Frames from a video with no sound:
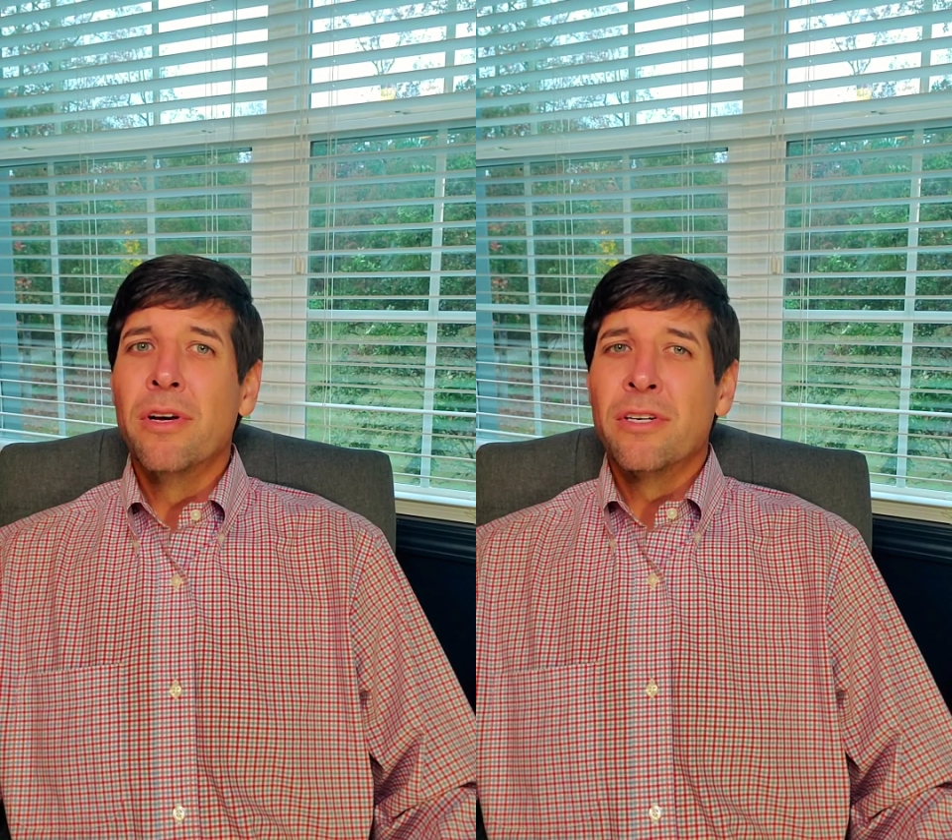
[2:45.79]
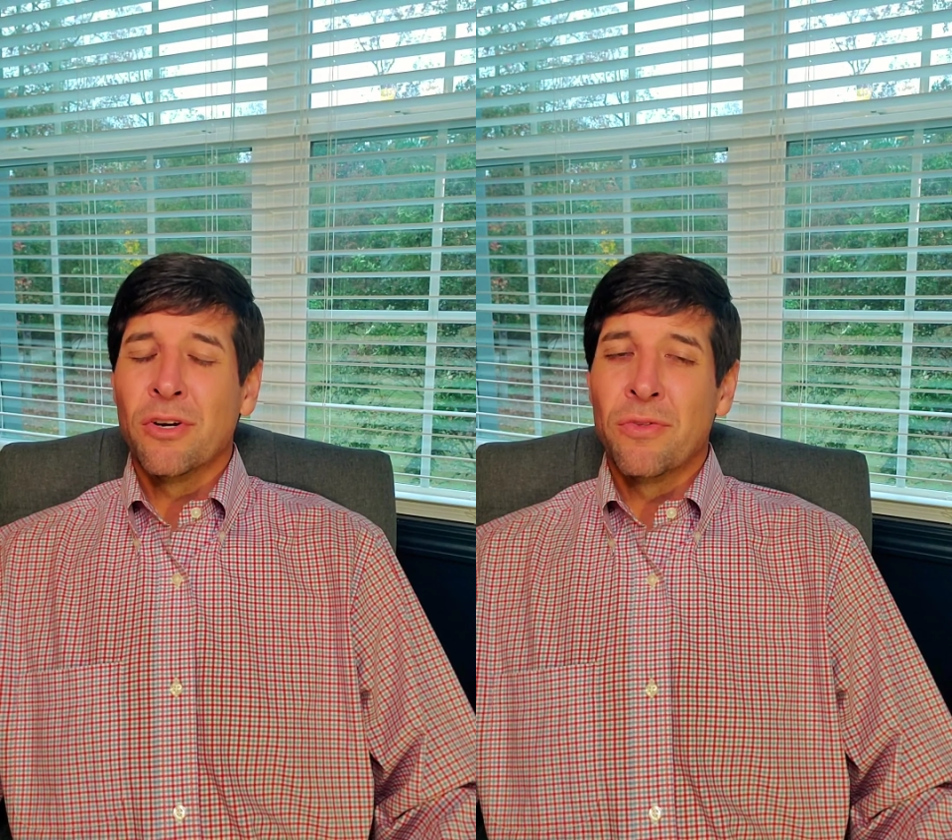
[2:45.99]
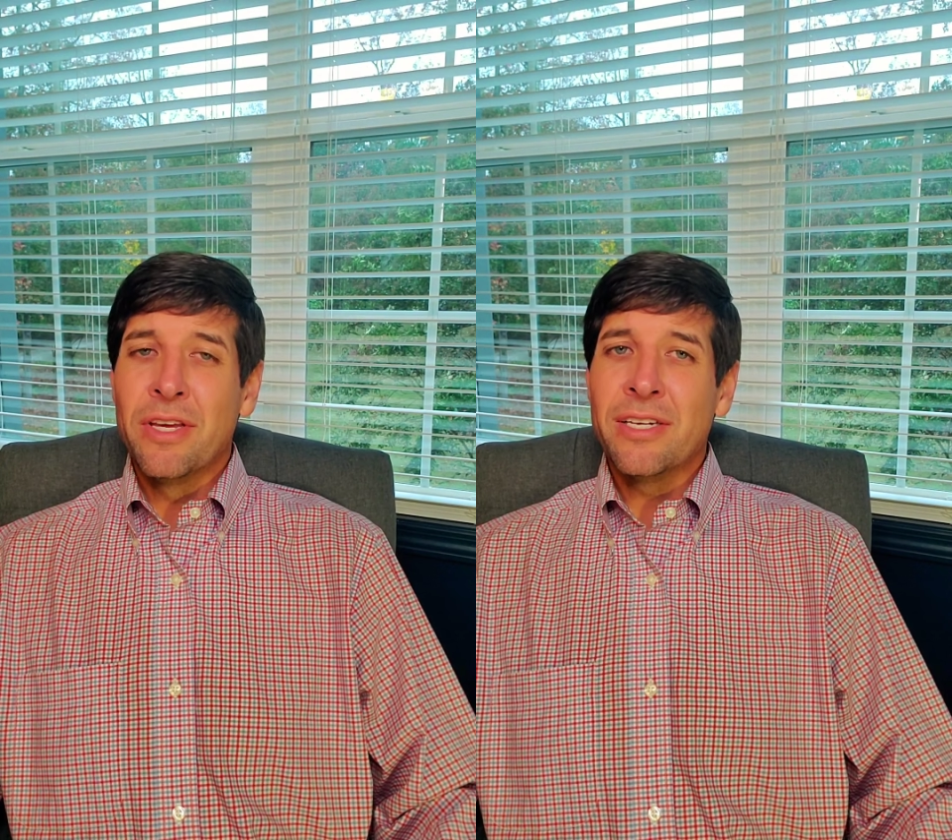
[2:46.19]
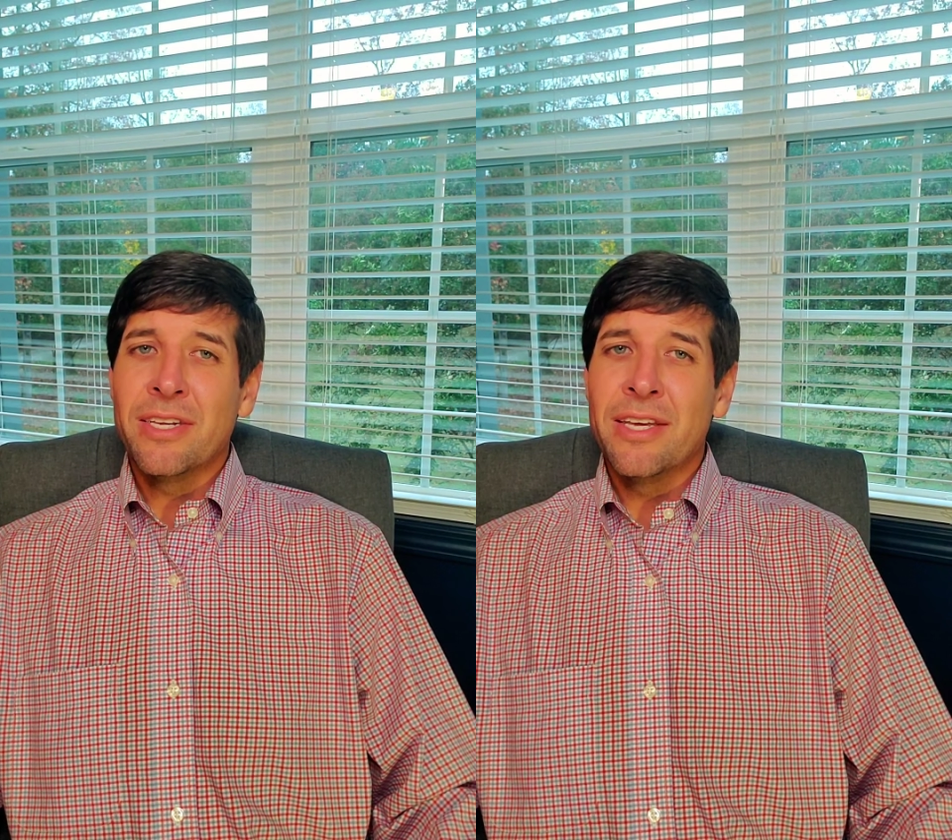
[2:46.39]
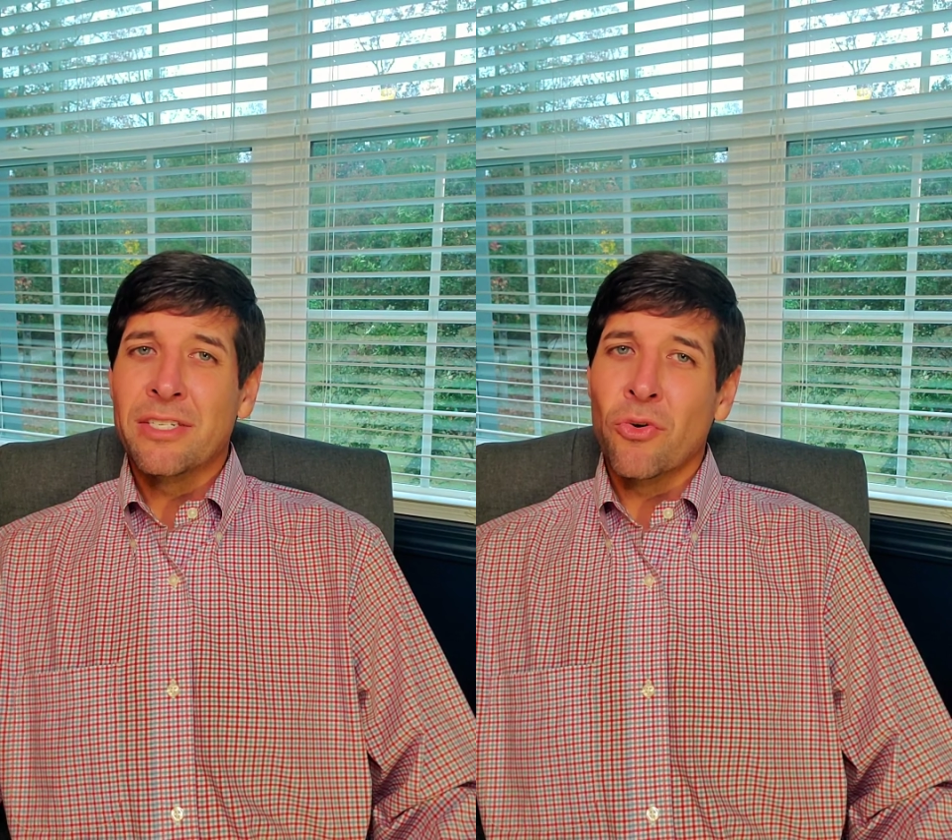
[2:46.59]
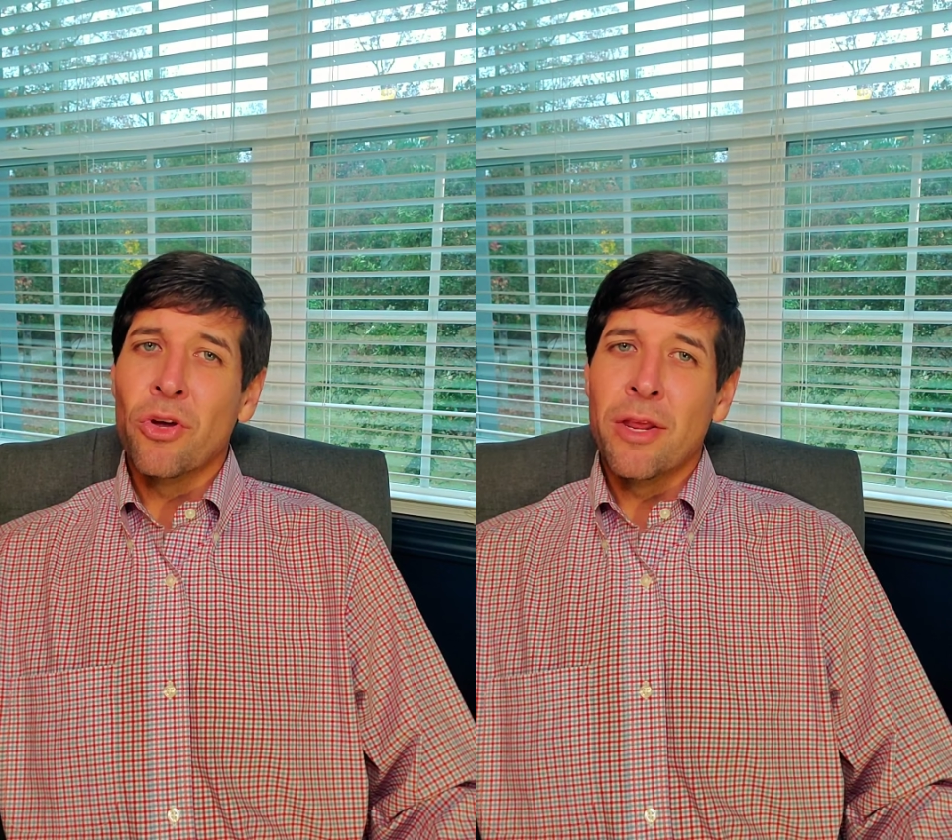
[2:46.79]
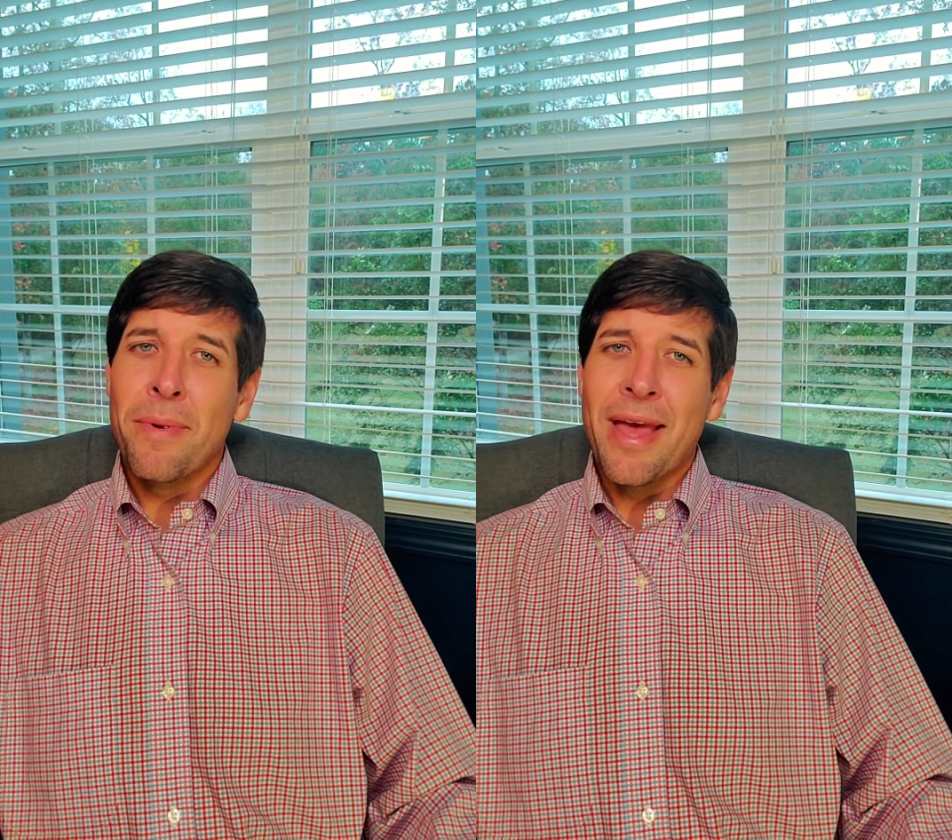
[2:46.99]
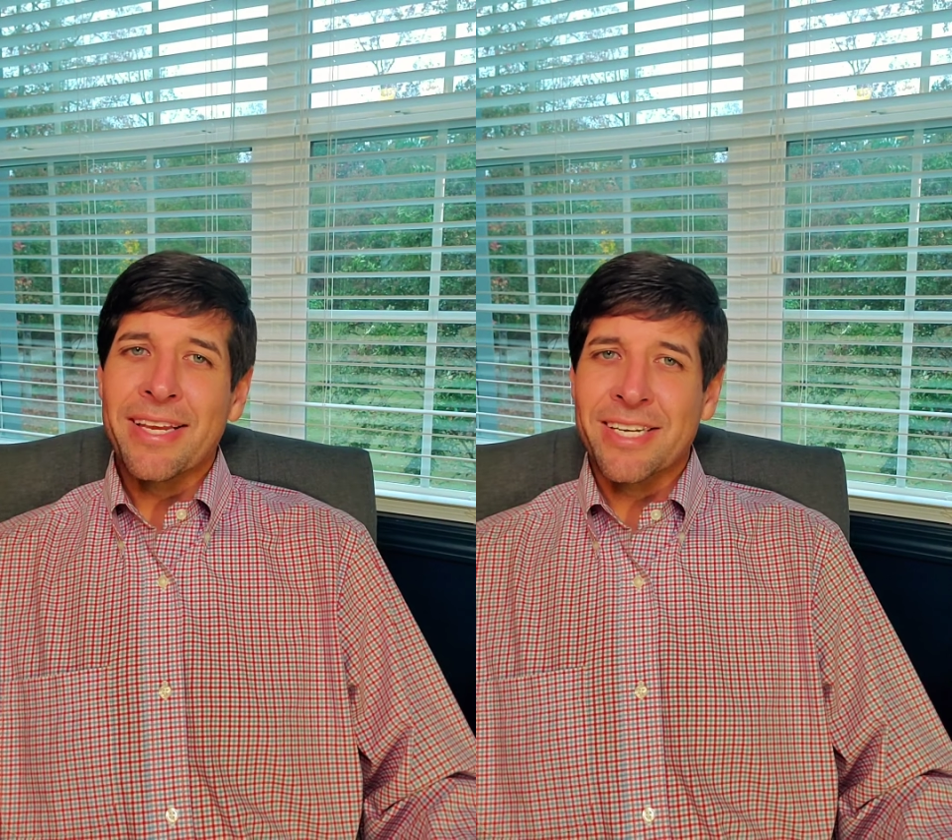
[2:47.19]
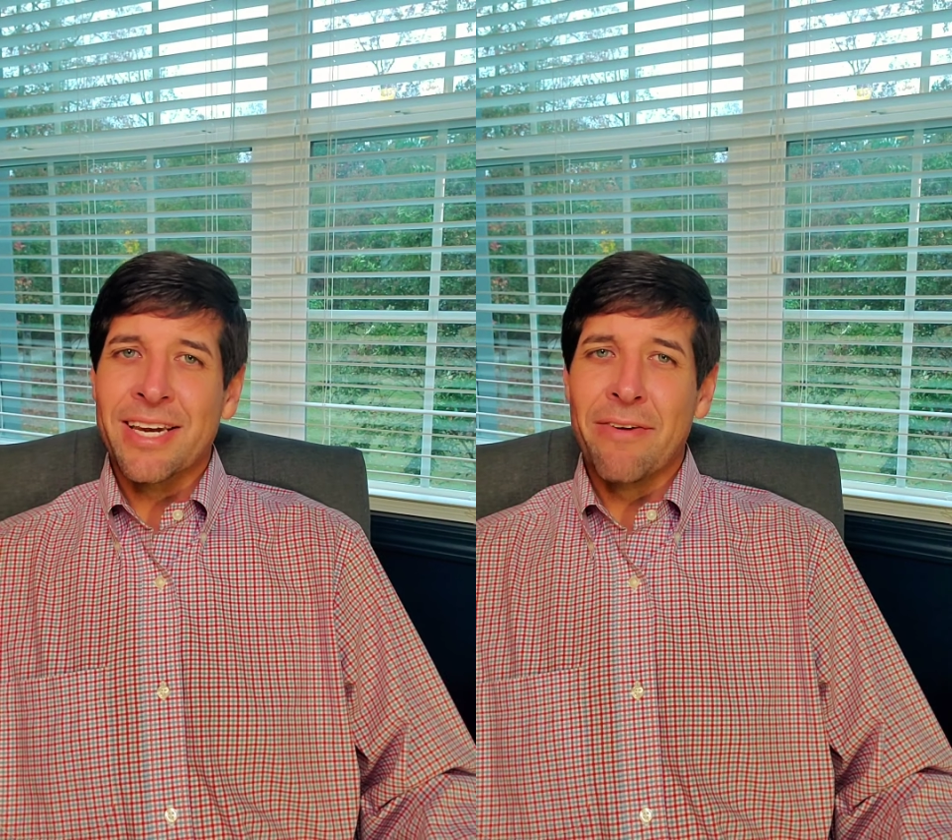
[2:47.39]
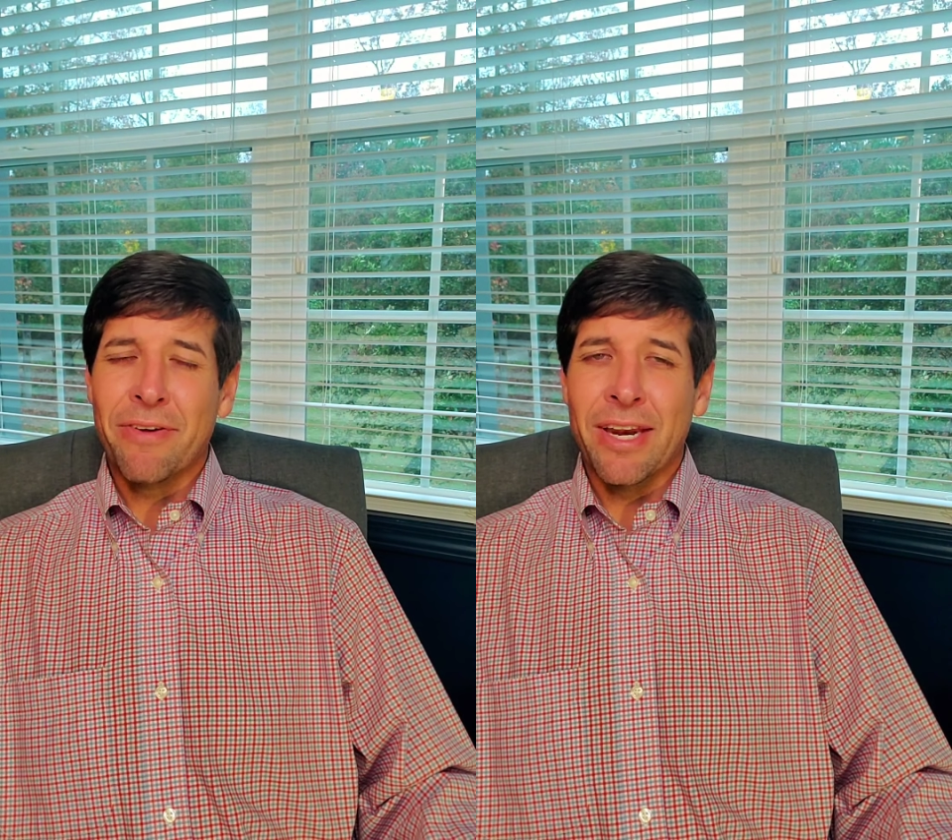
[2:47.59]
So this is going to be a
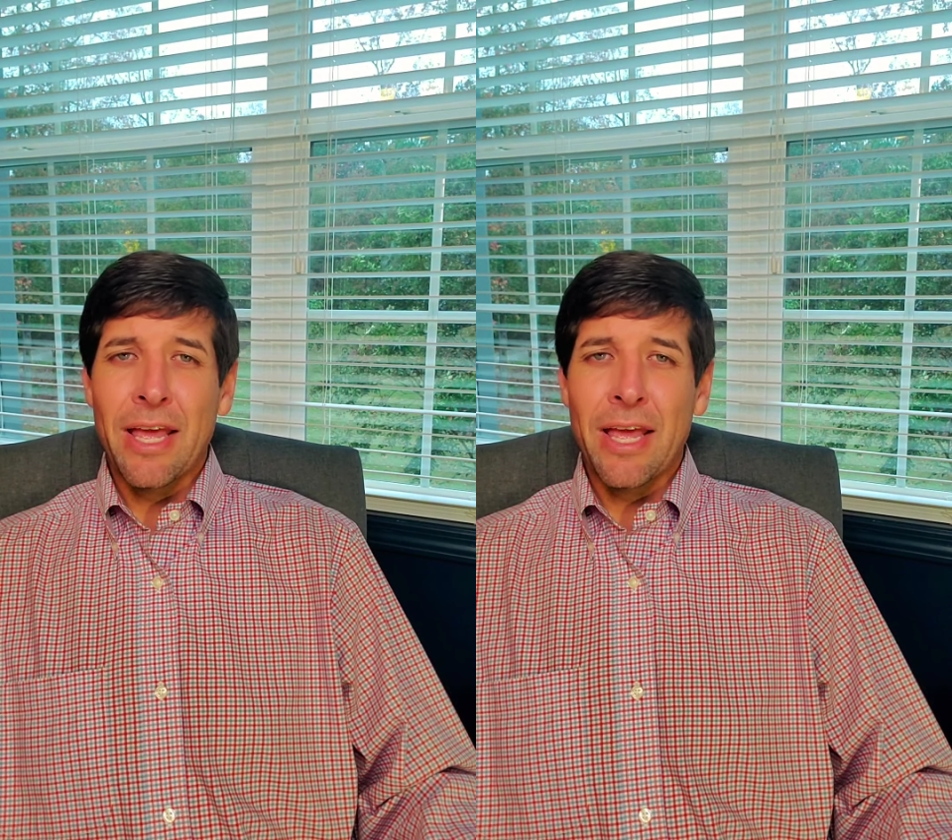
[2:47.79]
significant